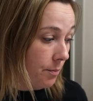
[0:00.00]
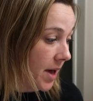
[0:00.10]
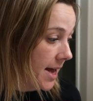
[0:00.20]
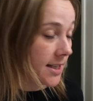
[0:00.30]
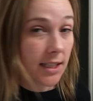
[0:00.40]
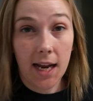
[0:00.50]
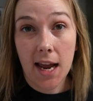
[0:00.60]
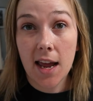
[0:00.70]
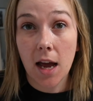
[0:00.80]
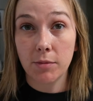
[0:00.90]
but
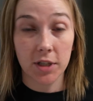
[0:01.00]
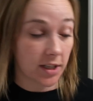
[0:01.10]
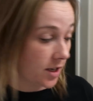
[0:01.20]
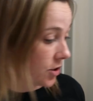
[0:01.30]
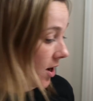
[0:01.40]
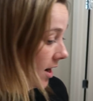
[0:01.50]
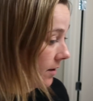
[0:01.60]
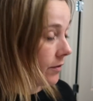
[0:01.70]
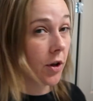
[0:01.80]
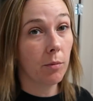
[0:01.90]
today I'm just gonna try
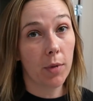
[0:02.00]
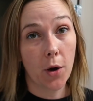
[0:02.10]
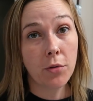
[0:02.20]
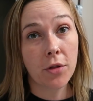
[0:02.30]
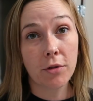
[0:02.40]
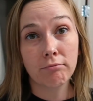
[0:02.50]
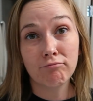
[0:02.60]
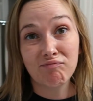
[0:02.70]
to film both.